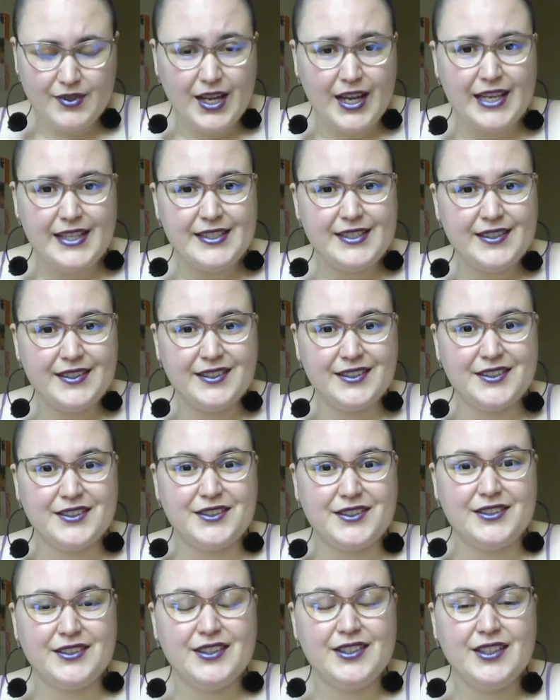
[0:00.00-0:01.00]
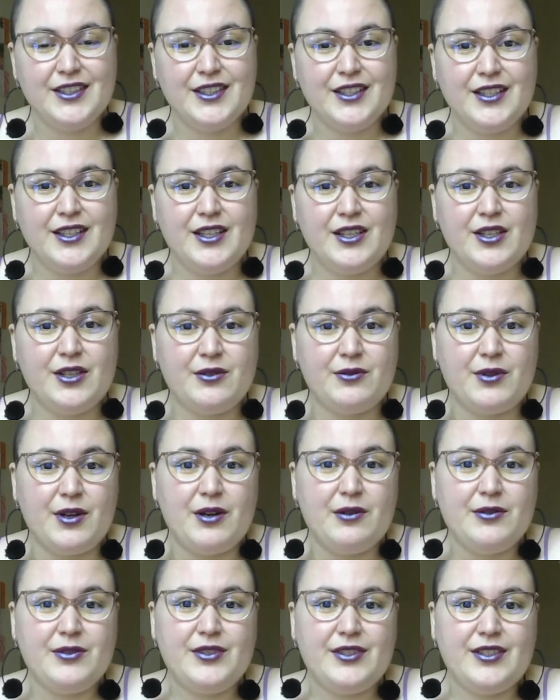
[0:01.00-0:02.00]
I still
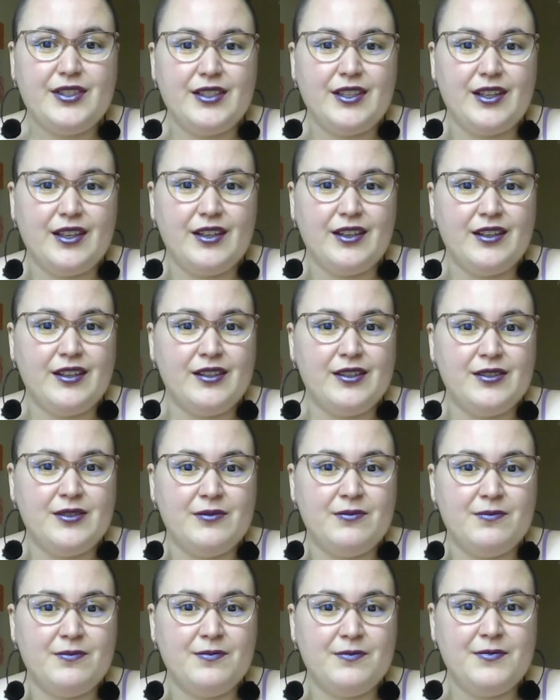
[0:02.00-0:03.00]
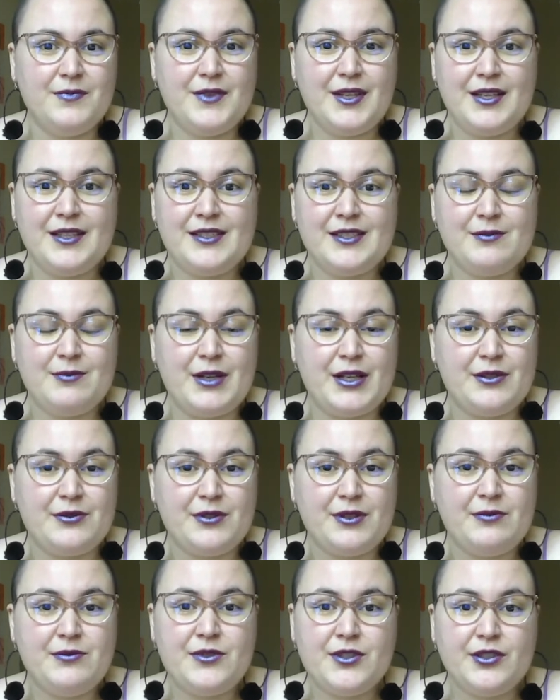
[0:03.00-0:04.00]
wrote things in my
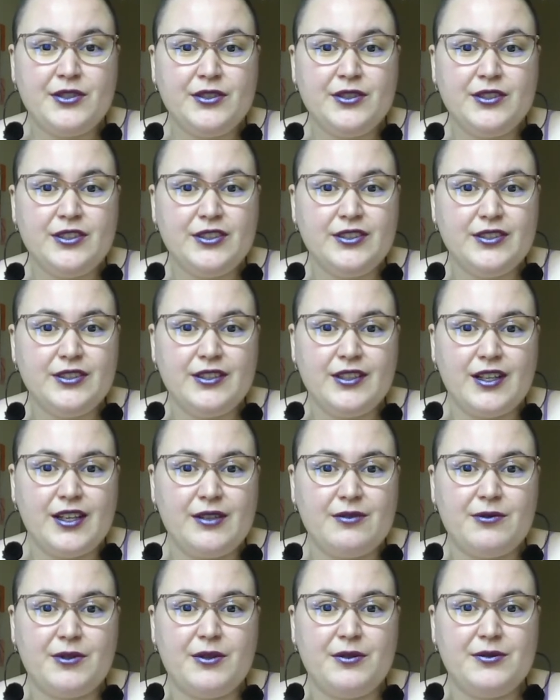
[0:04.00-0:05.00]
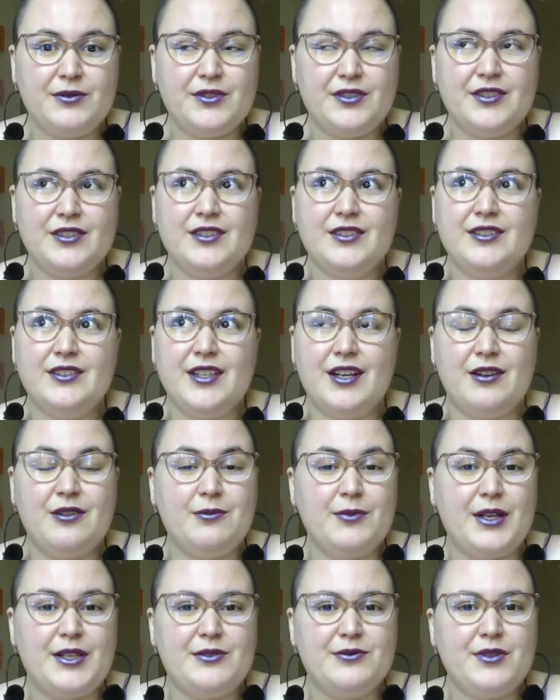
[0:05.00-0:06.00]
dream journal. I wrote down
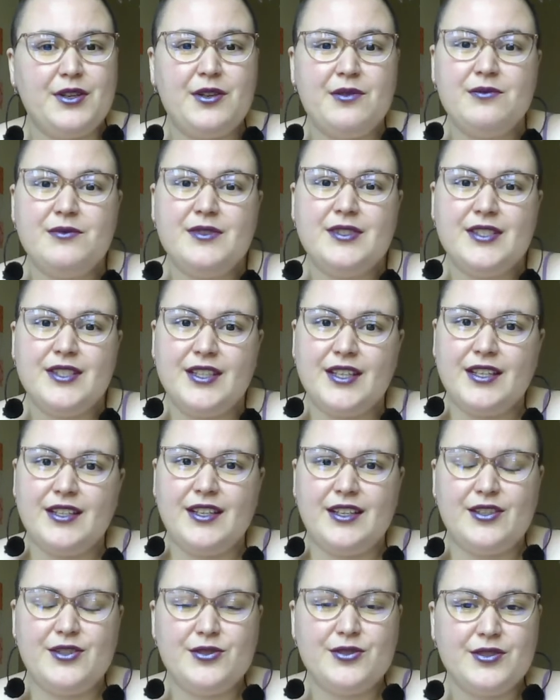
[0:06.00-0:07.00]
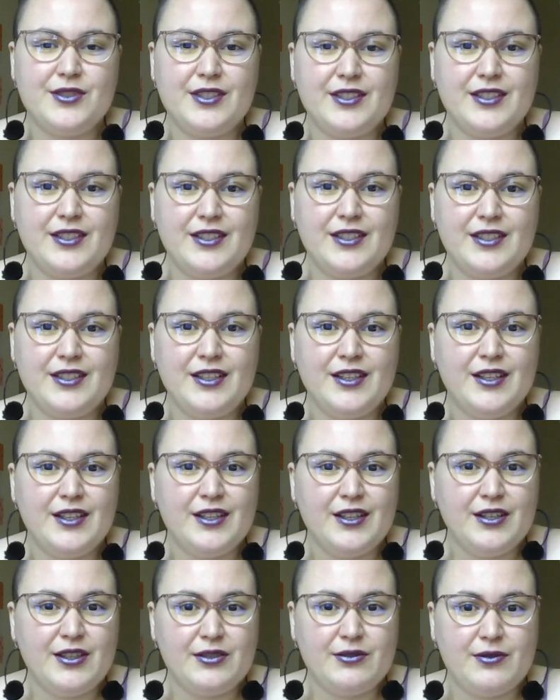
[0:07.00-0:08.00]
my dreams, and I usually
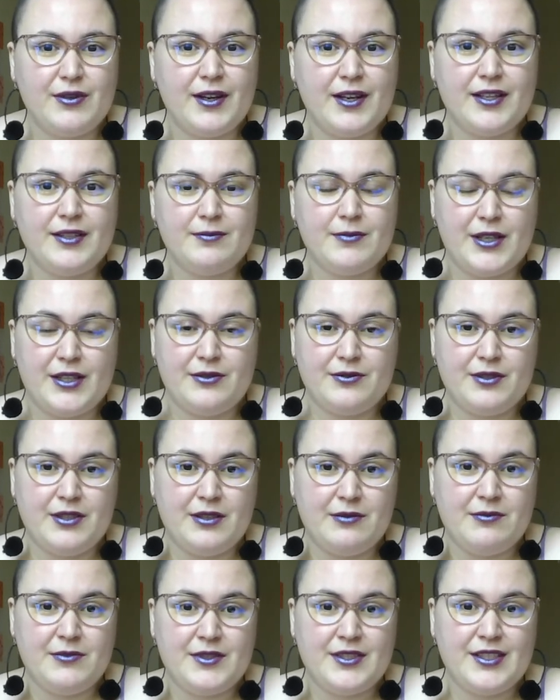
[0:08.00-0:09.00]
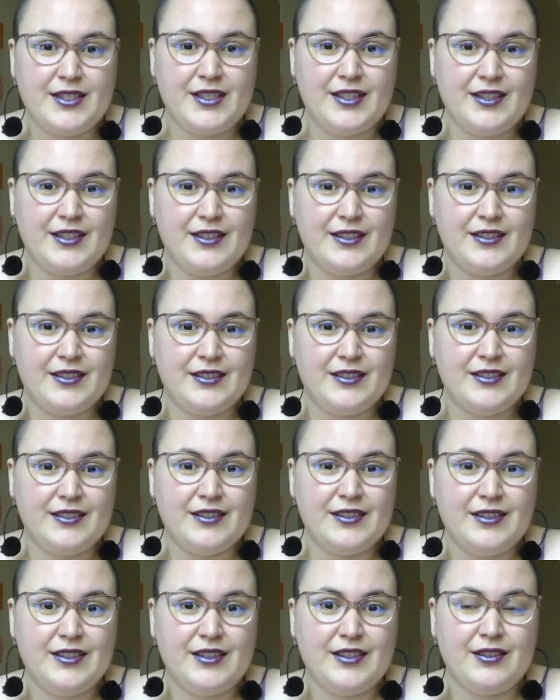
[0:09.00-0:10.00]
write my dreams
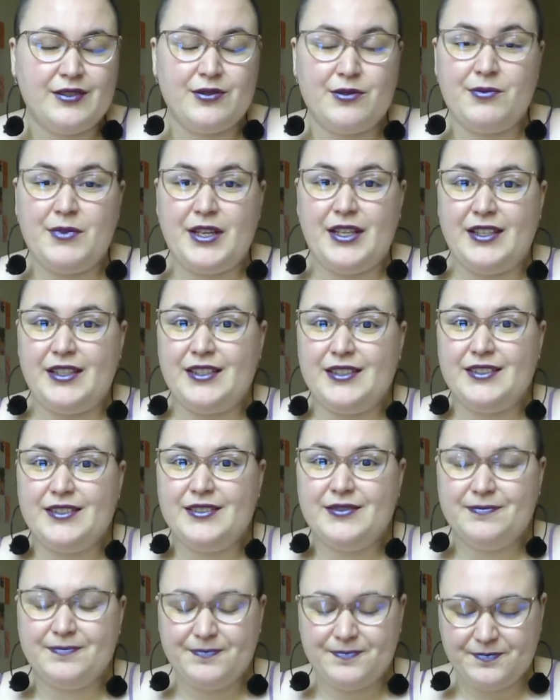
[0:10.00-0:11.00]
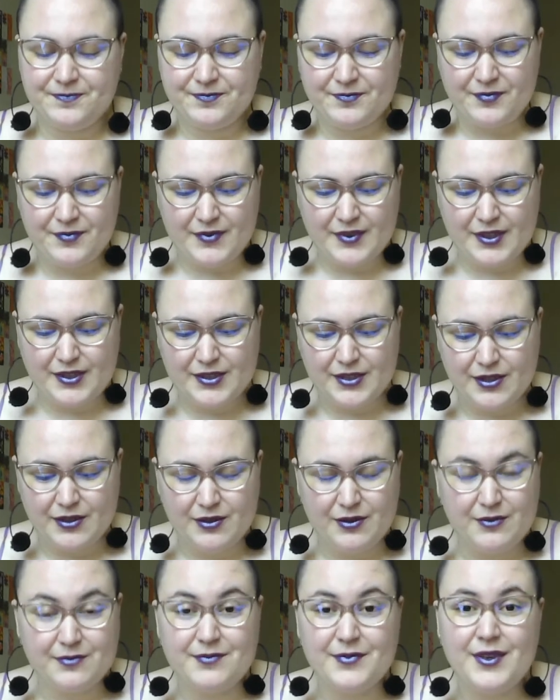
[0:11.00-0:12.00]
in Romanian.
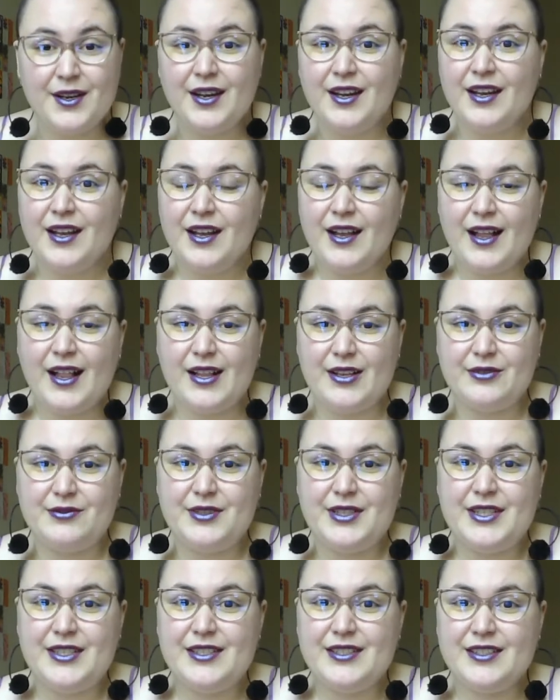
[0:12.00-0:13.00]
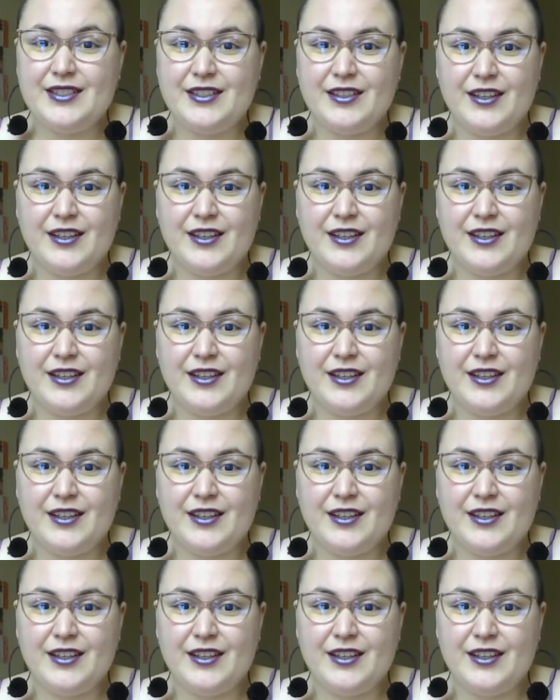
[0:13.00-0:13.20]
So I'll read